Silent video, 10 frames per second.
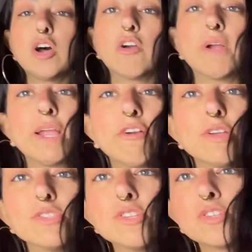All right,
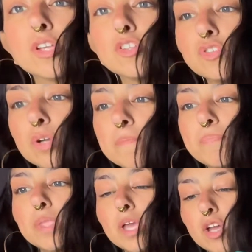Aries, let's get into it.
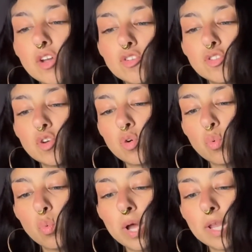So
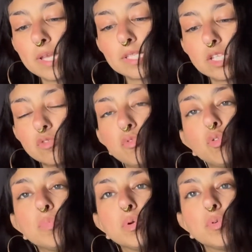what is this full
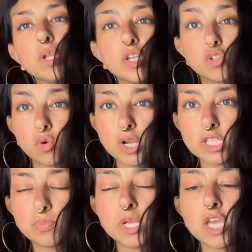moon in
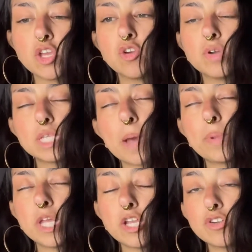Taurus bringing you? It's
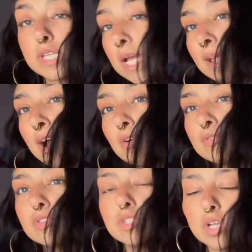happening in your second
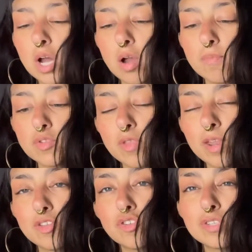house. So that
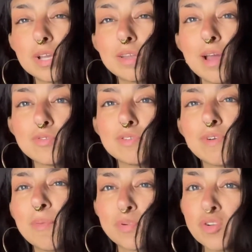is your second house of
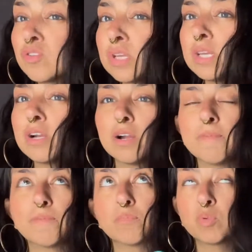opportunity,
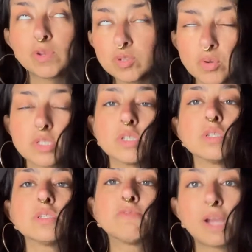
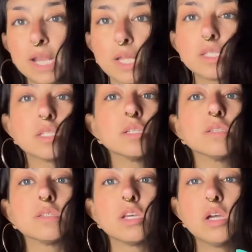resources,
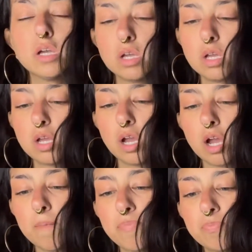finances,
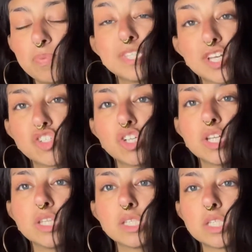
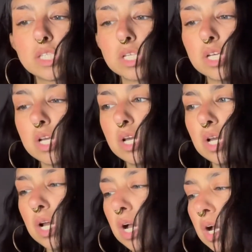possessions,
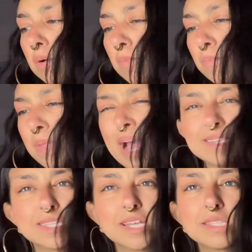
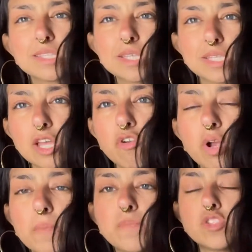assets,
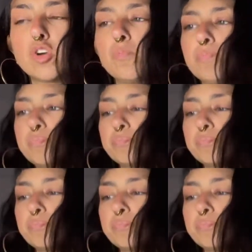etc. So